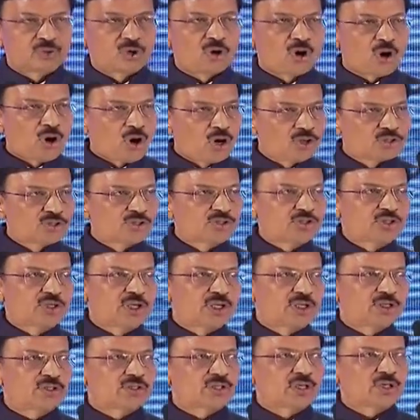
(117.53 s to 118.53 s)
on
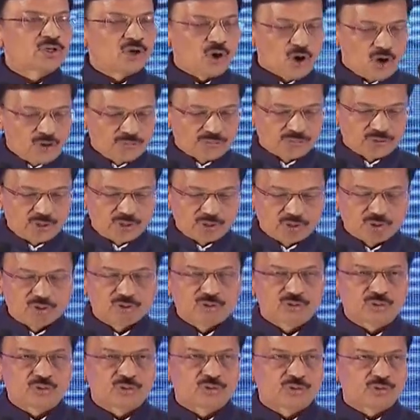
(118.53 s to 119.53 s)
stage and off stage
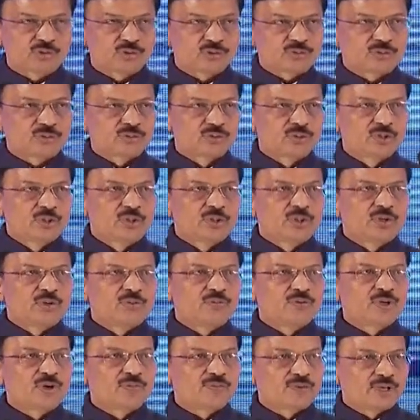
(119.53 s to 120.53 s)
also, we
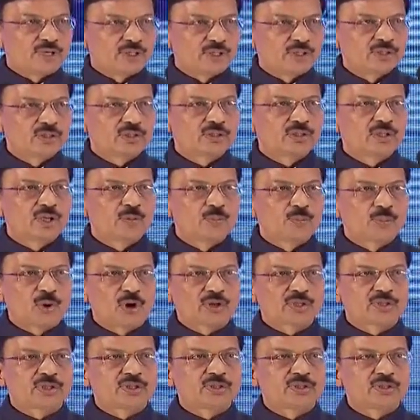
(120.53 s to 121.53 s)
have very
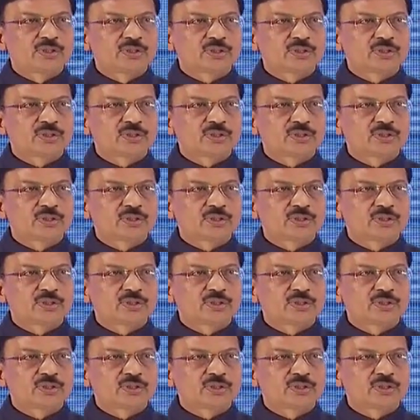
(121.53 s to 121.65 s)
important